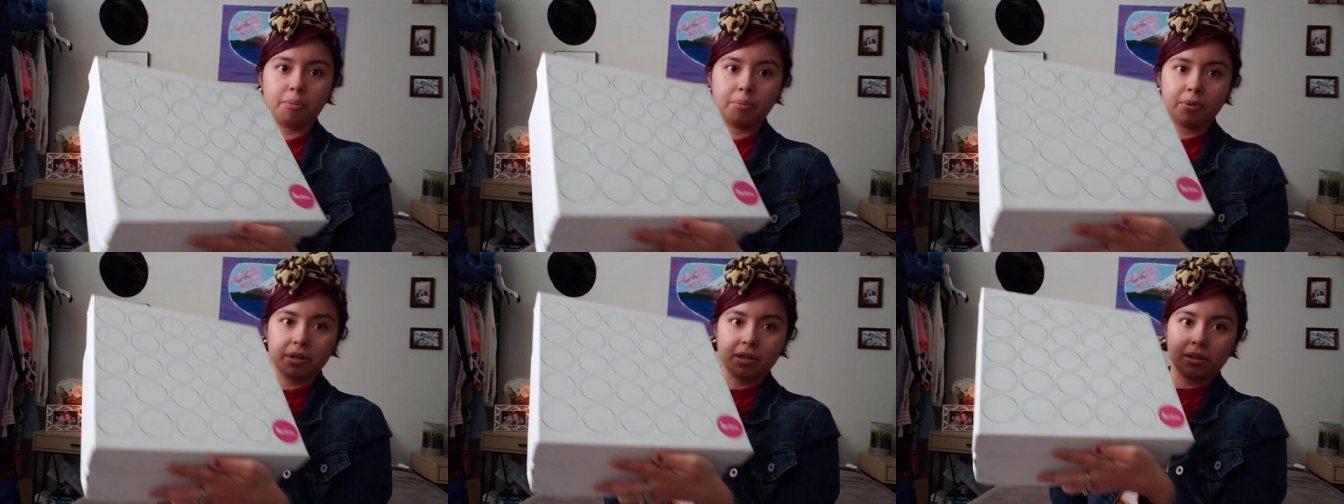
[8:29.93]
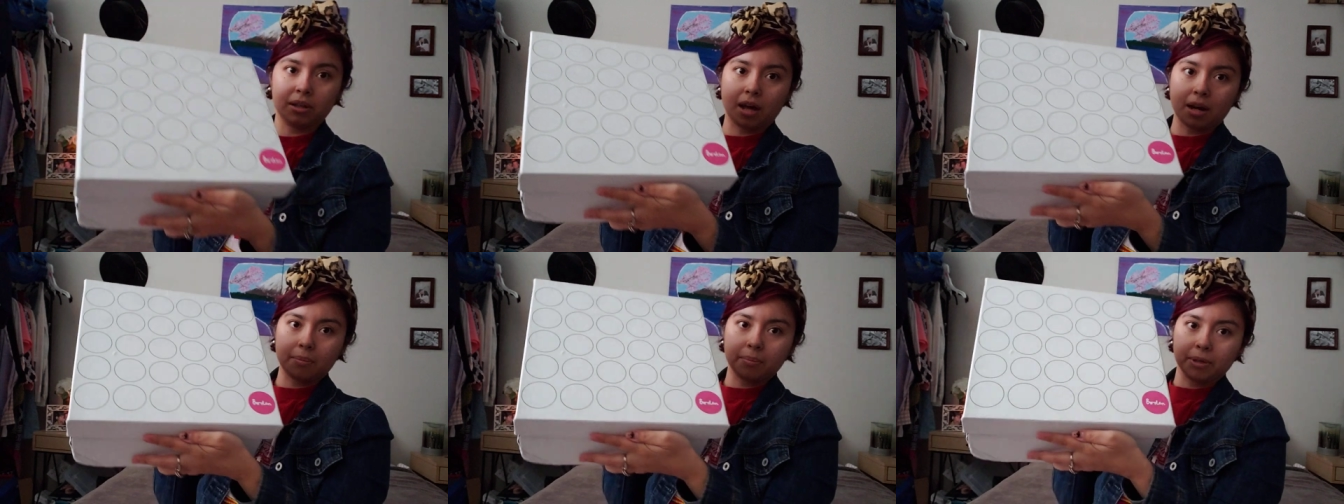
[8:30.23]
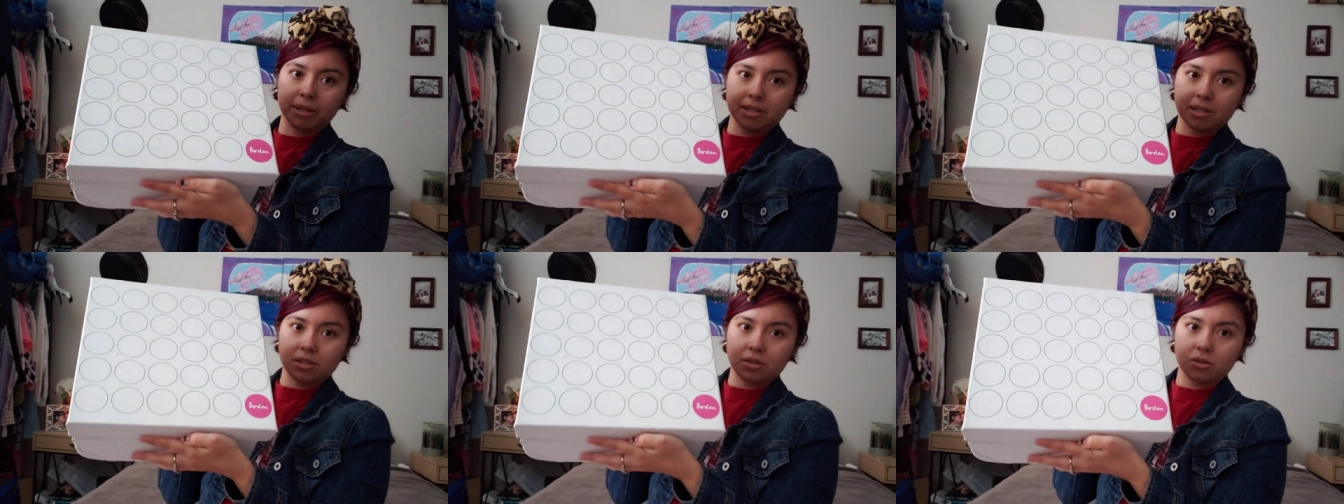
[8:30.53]
but a lot of
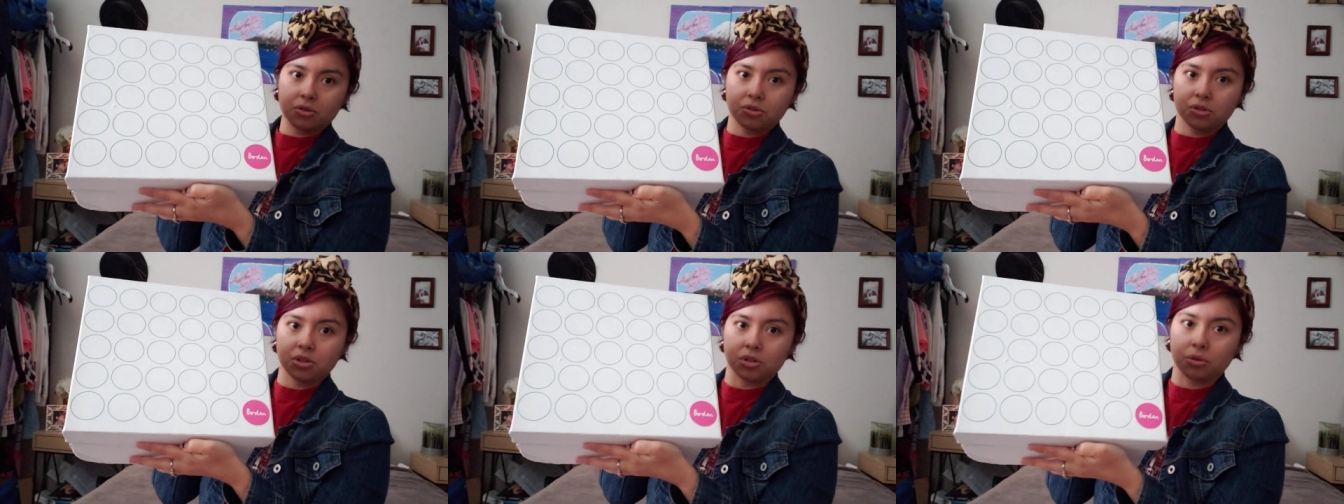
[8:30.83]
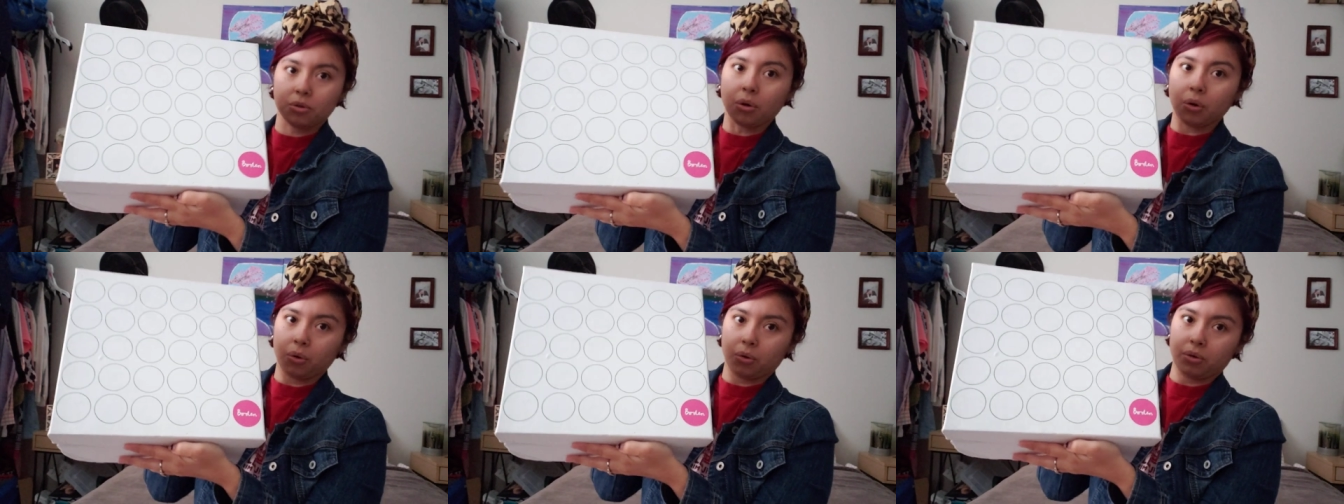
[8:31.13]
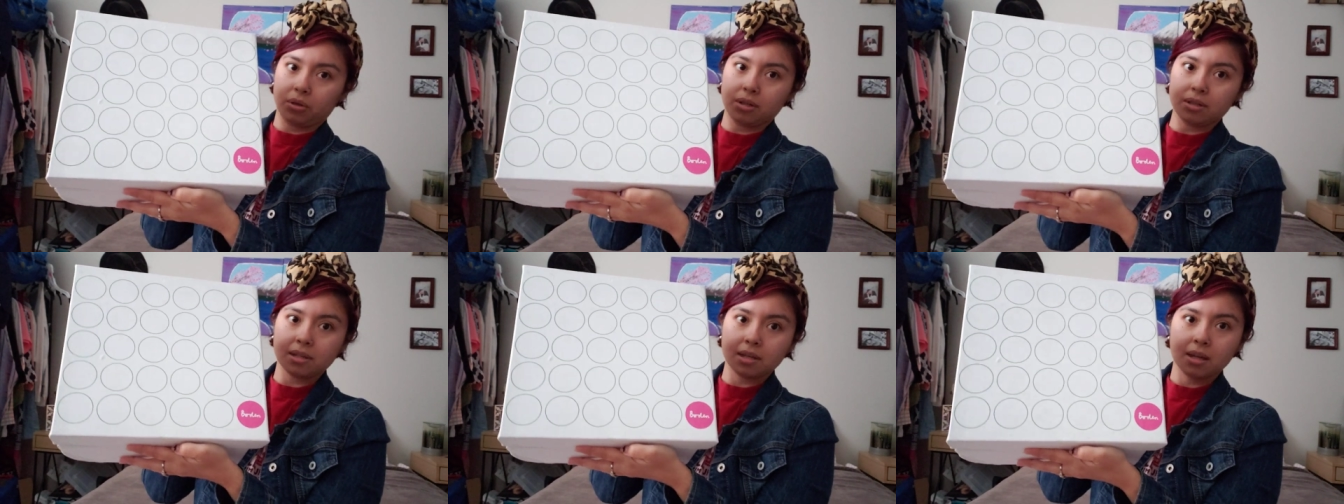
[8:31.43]
places are still
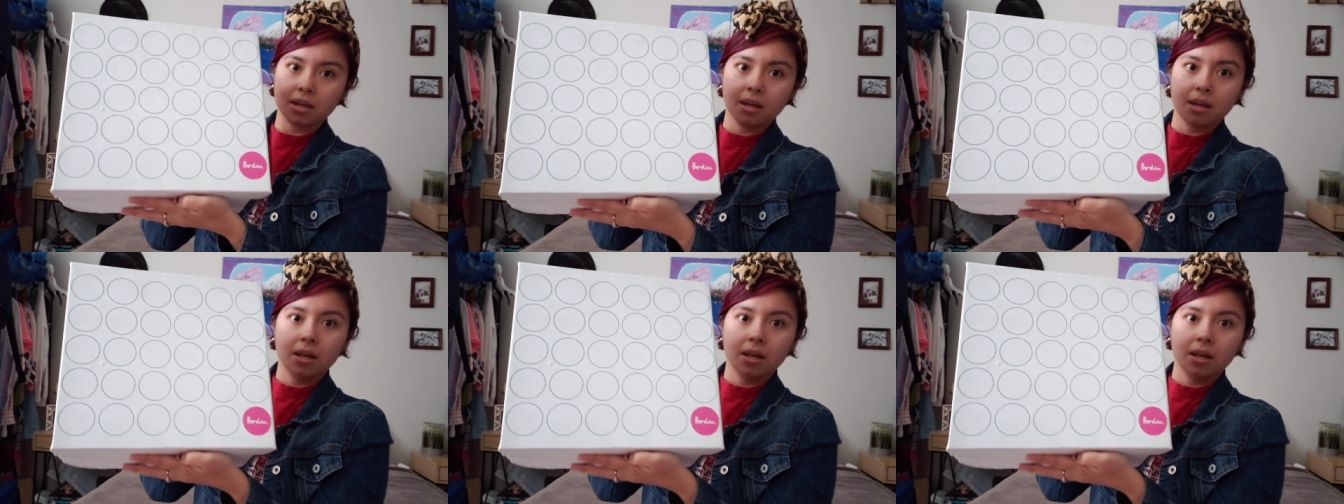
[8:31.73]
cold.